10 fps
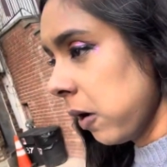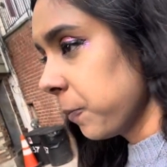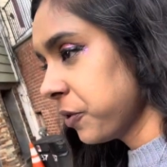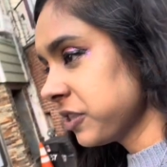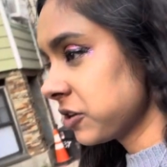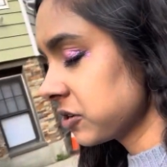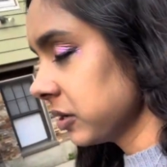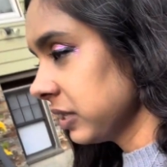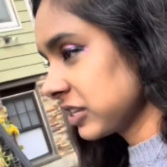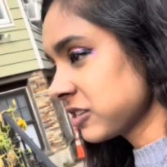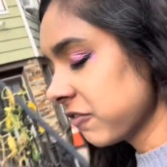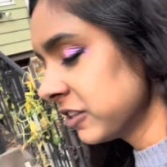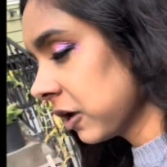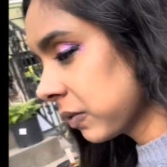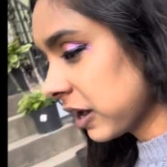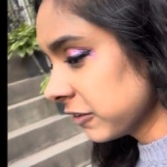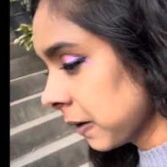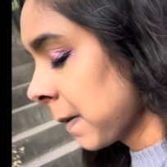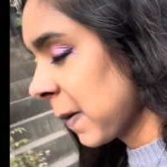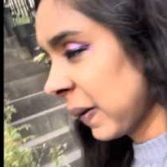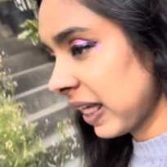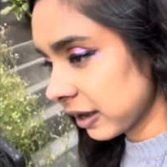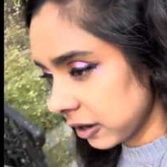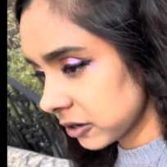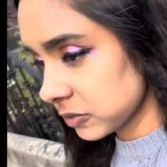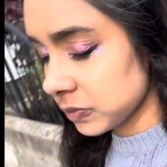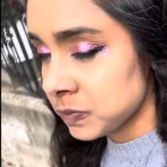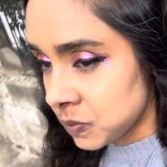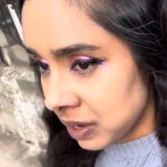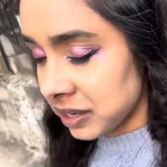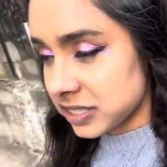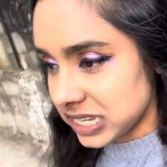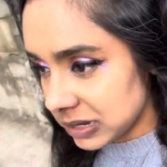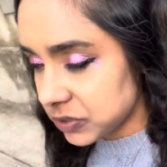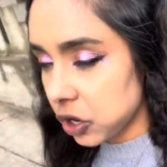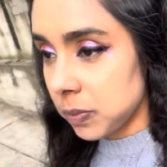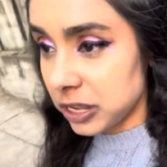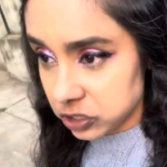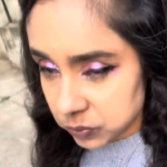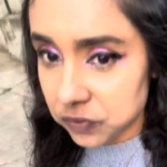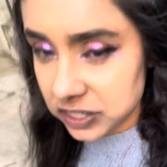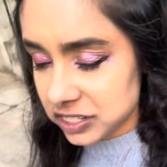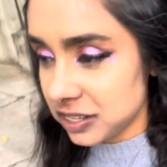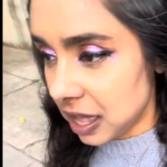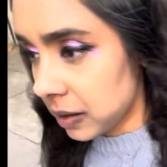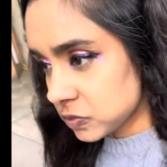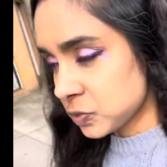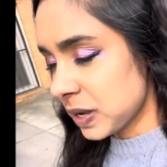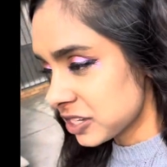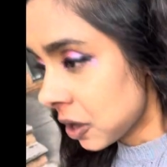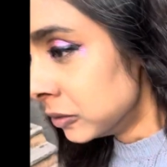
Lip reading: put their like stuff in there or whatever. Like teams are about to move into that space,